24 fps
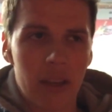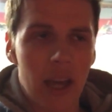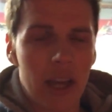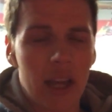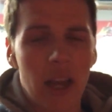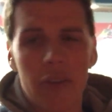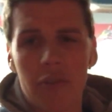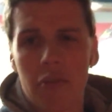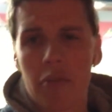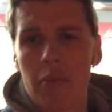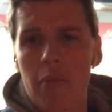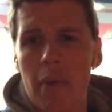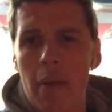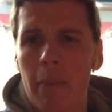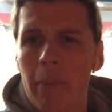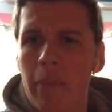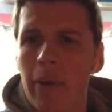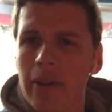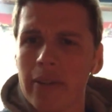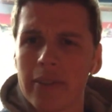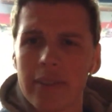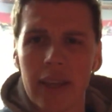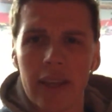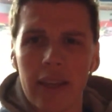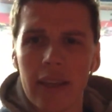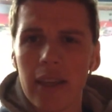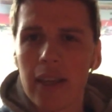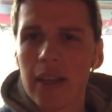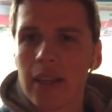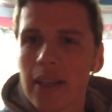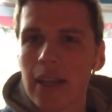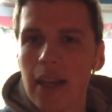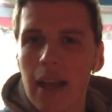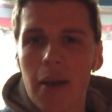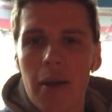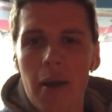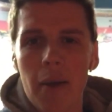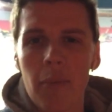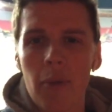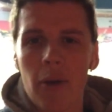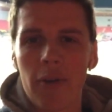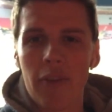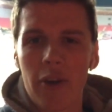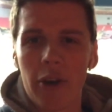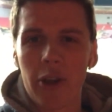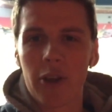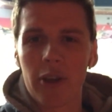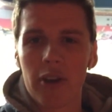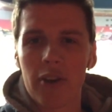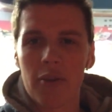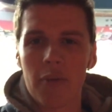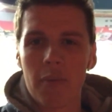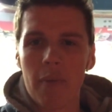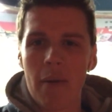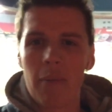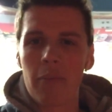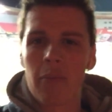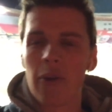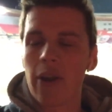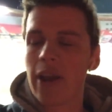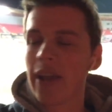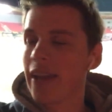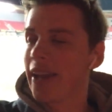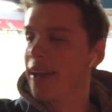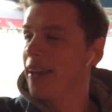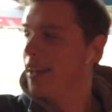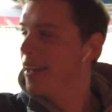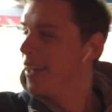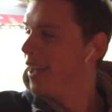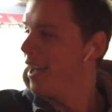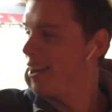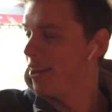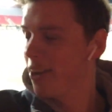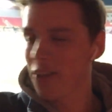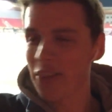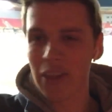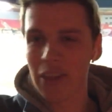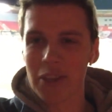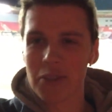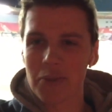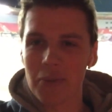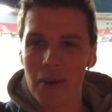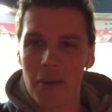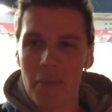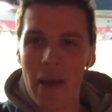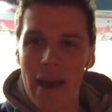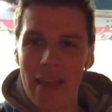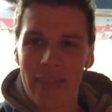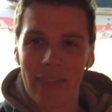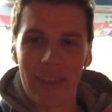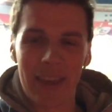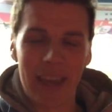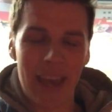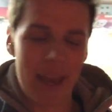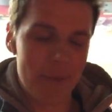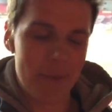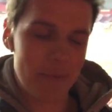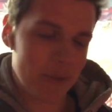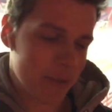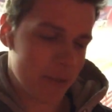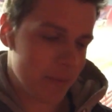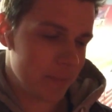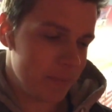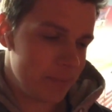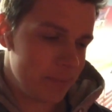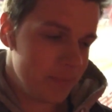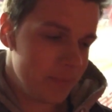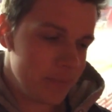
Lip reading: I can't remember. See, I'm not very good at remembering a lot of things when I'm at the games.